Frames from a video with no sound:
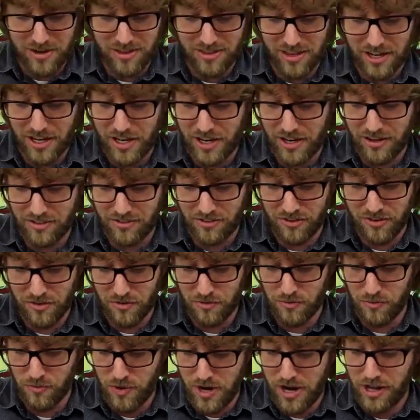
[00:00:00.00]
We think it's
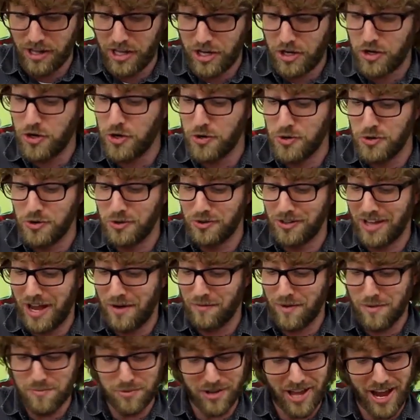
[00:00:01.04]
really cool
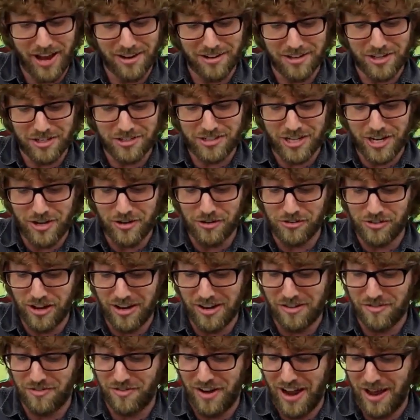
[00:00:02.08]
and we plan to continue
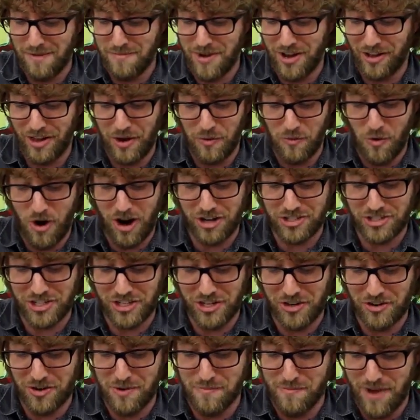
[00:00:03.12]
sending fan mail and
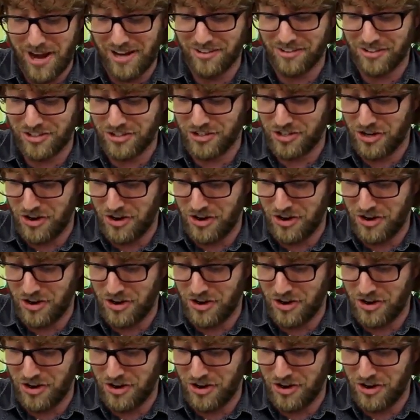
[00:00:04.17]
watching your amazing